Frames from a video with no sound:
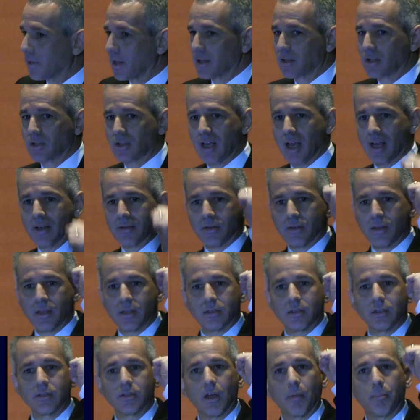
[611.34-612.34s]
it that says
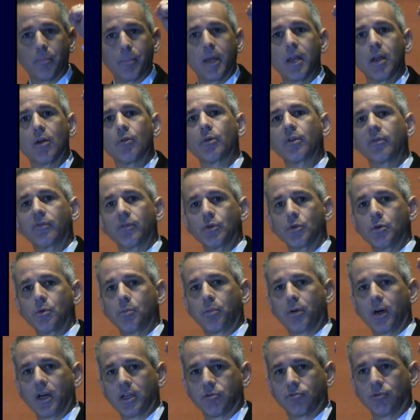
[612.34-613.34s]
this is a peer
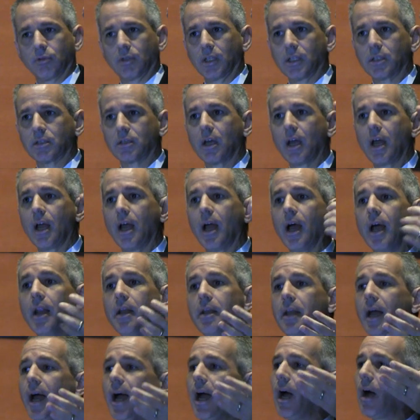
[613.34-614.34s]
reviewed press release.
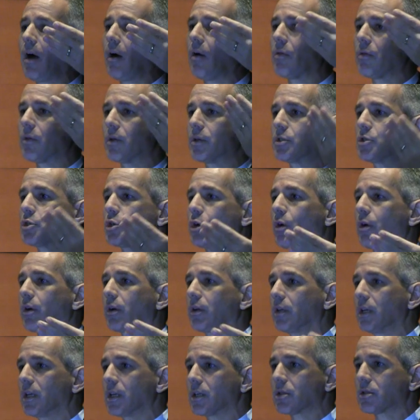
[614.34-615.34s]
And now the
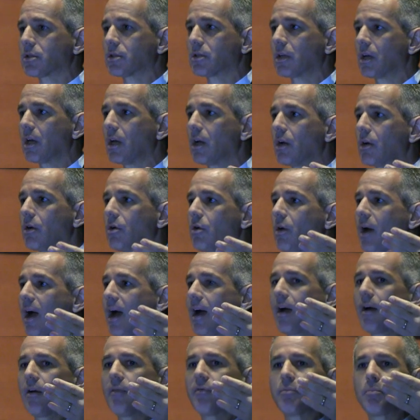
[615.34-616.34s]
journalists who
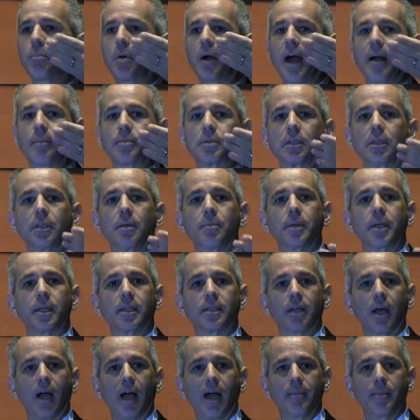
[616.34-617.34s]
have perhaps
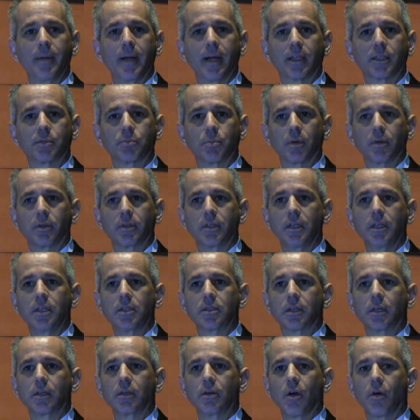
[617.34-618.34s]
limited time and
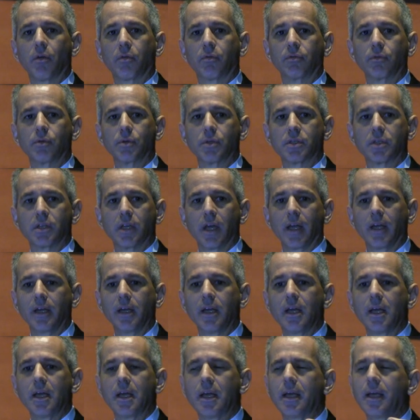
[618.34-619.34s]
expertise can go through and say,
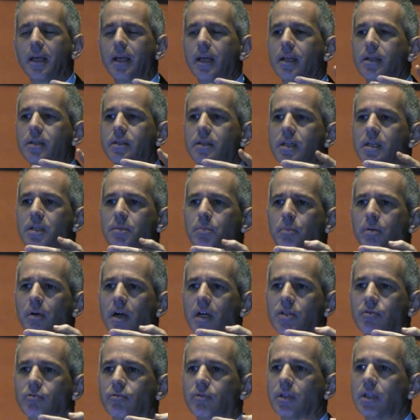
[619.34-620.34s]
is this
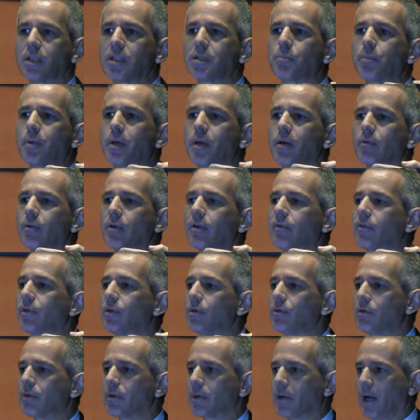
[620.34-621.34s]
press release peer
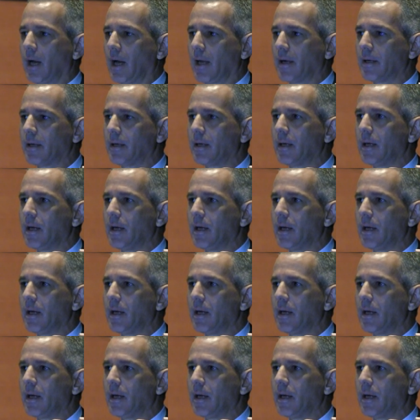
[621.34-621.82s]
reviewed or not?